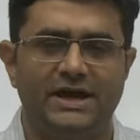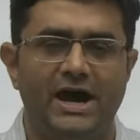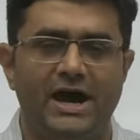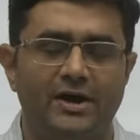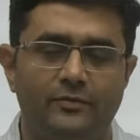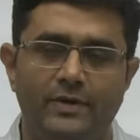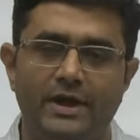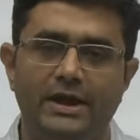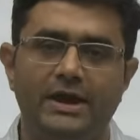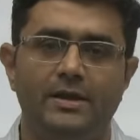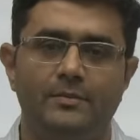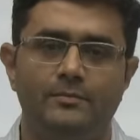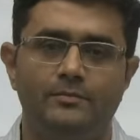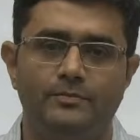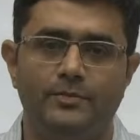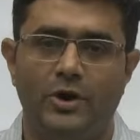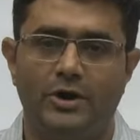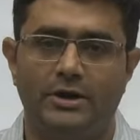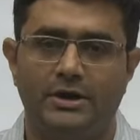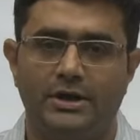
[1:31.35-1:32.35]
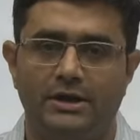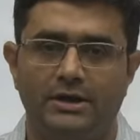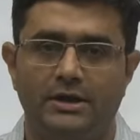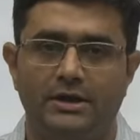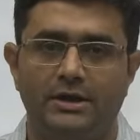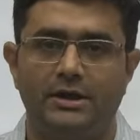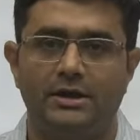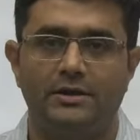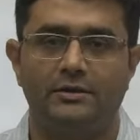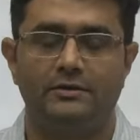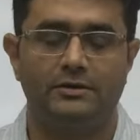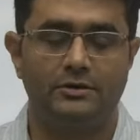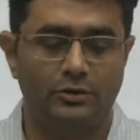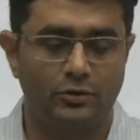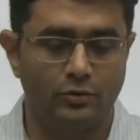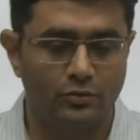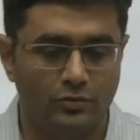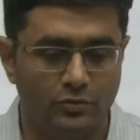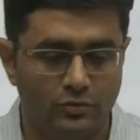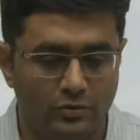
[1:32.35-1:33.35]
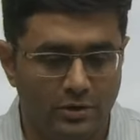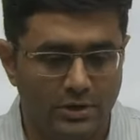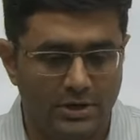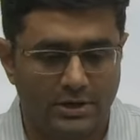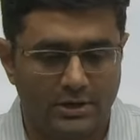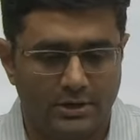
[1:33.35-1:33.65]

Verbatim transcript: are very important to